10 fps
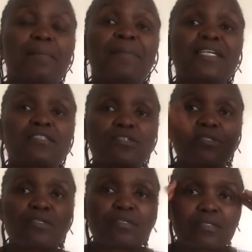
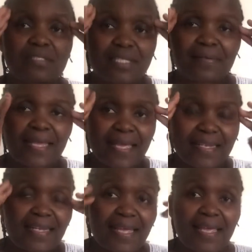muscles, the
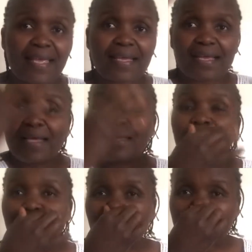headache,
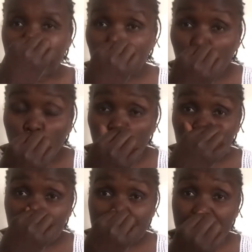the
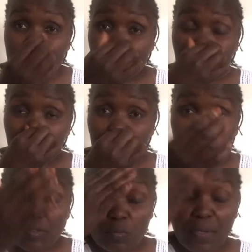nose,
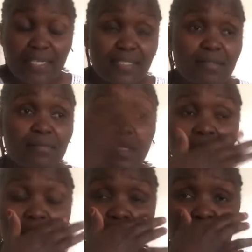when
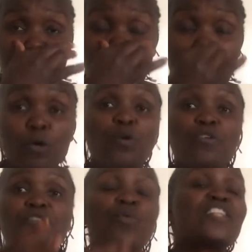
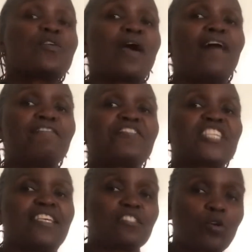you have
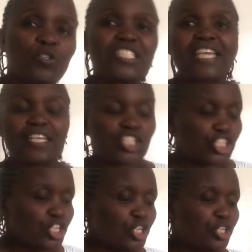chest
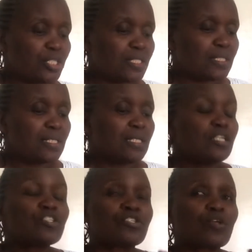congestion.
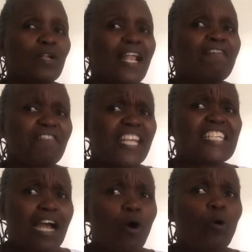So
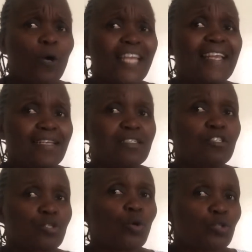lavender oil
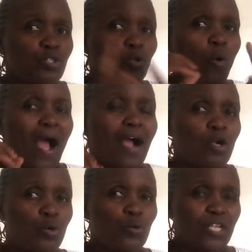is also a
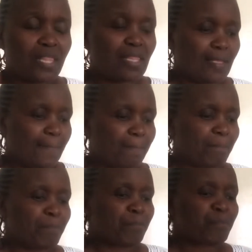good thing.
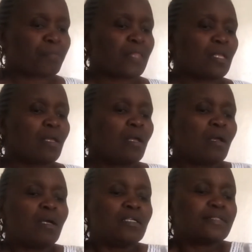
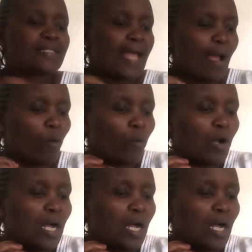Now,